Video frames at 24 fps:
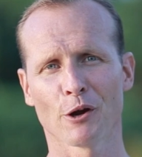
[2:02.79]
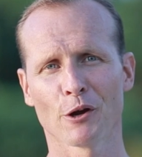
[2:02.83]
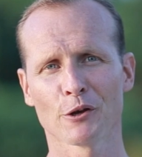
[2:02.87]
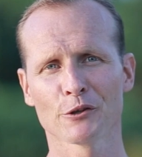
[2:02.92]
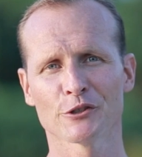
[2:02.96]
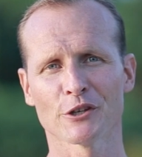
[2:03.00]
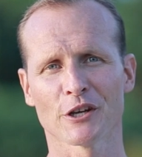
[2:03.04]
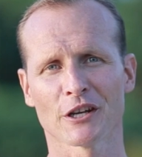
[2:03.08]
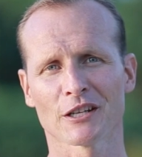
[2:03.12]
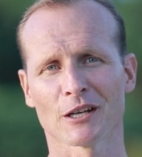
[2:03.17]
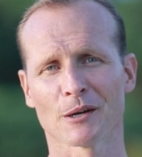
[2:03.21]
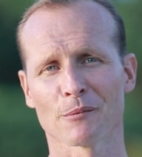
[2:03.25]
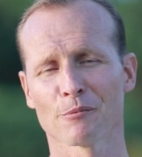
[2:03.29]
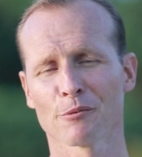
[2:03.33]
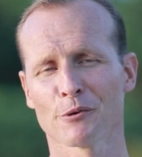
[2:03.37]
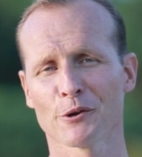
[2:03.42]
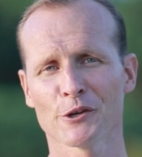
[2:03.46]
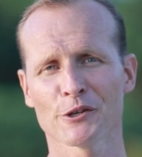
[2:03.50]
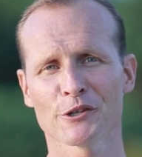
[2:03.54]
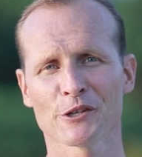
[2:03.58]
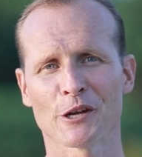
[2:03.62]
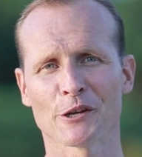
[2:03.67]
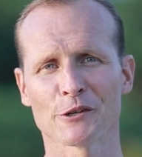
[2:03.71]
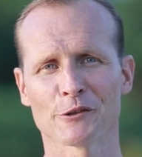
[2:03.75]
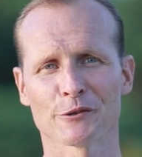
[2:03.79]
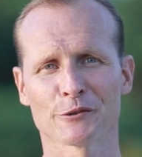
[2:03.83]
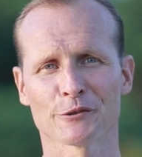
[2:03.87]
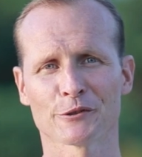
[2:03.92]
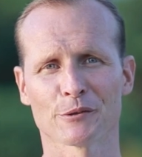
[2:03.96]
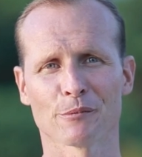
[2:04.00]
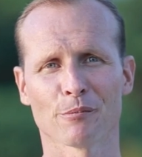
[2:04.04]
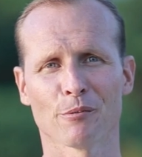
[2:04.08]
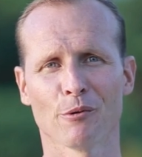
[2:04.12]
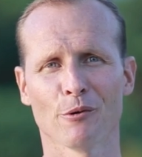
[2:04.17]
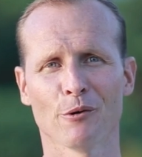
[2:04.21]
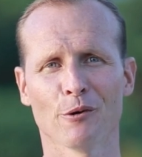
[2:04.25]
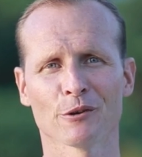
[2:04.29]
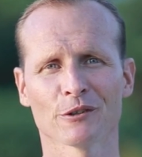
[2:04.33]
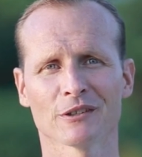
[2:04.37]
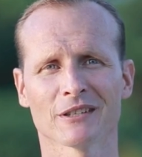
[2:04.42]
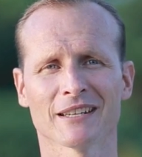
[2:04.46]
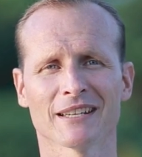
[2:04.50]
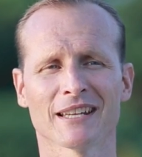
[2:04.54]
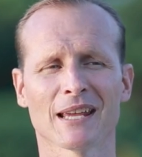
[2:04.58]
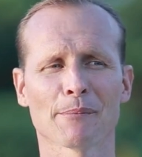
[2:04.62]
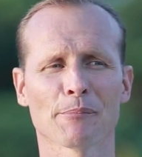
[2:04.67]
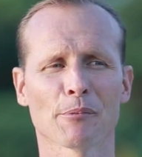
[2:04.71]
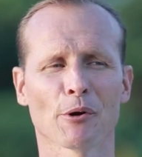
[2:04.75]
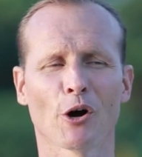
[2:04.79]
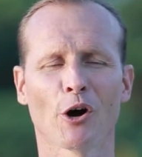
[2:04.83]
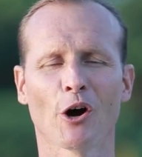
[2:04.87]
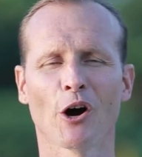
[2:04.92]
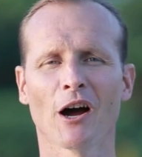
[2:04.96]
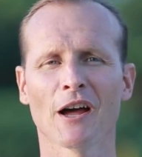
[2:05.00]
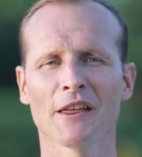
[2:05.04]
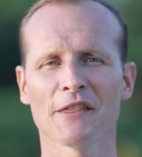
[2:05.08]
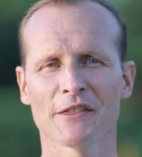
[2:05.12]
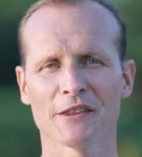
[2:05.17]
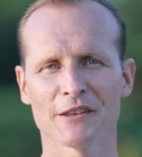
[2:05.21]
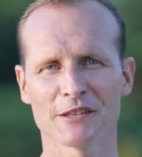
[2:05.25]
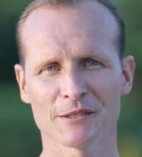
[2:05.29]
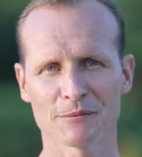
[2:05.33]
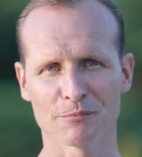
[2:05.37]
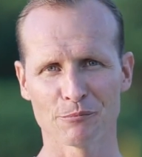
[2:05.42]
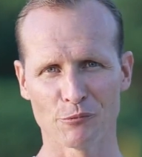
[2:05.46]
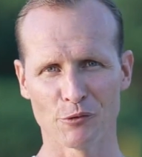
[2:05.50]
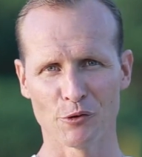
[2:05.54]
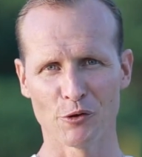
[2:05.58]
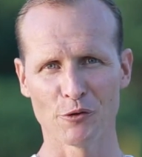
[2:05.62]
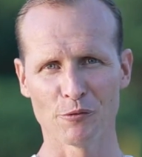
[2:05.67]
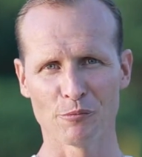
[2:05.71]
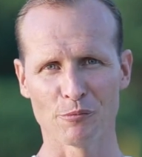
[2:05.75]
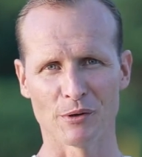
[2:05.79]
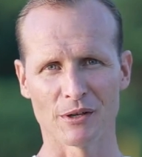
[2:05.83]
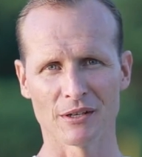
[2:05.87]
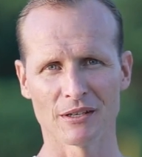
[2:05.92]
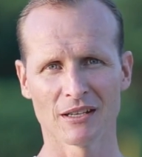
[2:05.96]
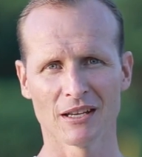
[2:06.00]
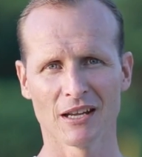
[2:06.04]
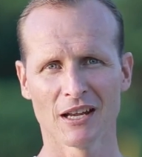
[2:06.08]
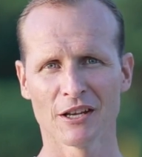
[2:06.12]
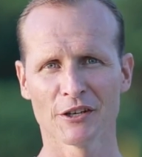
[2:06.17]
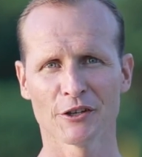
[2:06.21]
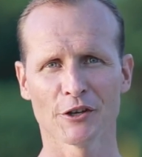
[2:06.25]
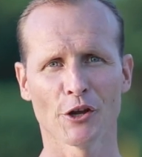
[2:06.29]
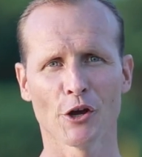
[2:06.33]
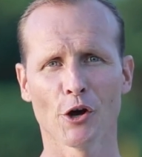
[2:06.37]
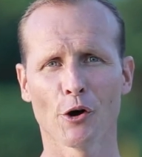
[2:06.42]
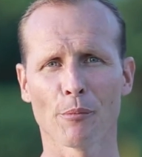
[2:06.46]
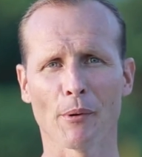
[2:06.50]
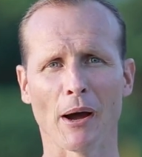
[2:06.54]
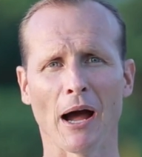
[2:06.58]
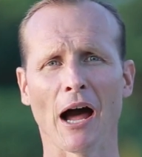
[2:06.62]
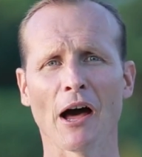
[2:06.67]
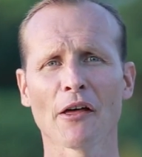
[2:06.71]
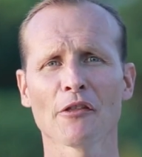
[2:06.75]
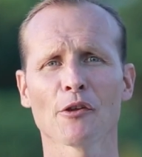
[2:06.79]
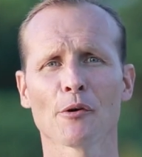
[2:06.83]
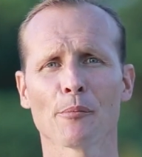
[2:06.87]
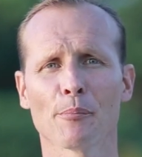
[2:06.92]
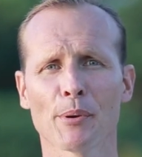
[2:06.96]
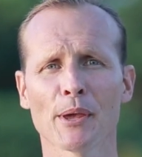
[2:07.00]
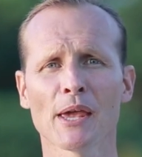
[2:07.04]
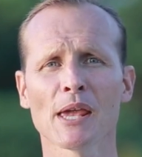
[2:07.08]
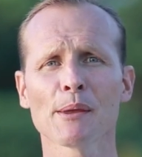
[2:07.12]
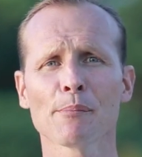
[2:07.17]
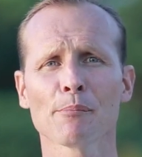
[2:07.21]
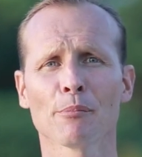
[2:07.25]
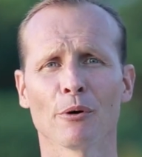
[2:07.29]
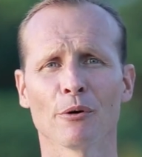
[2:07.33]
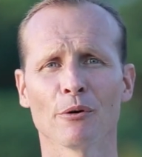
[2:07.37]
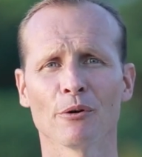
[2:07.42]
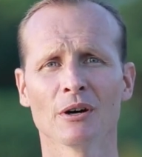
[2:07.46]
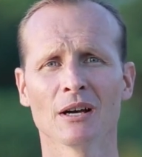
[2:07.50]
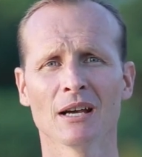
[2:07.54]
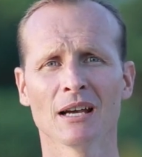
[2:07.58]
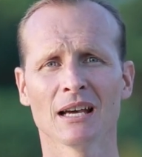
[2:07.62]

project. I appreciate your support to get behind this movement to help other people